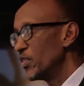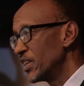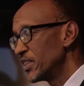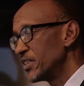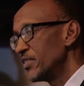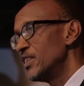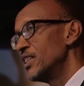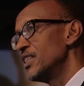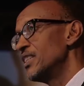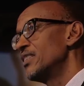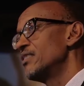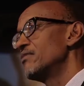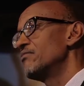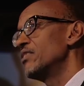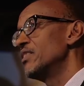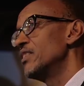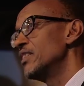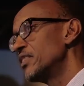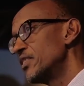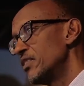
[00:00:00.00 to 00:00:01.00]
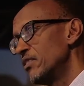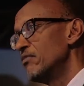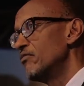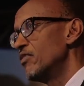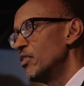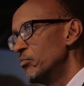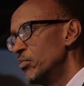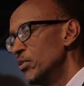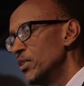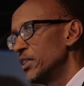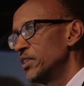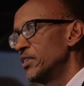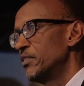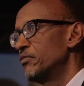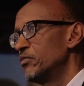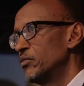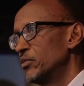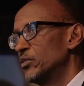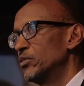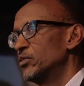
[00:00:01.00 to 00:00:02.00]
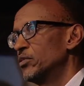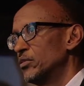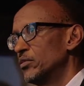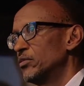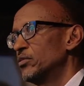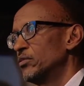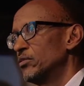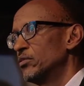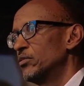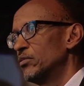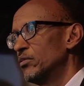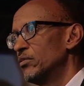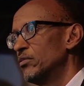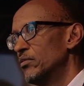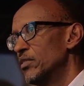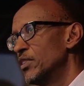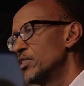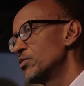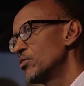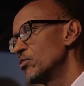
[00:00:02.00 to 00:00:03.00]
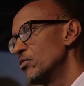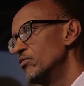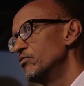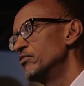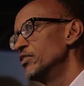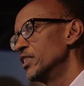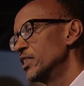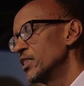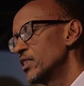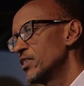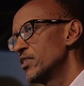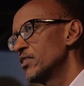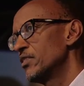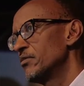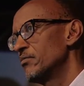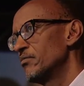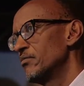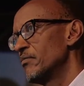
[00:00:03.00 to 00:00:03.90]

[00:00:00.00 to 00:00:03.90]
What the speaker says: that there is even a silver bullet for these conflicts.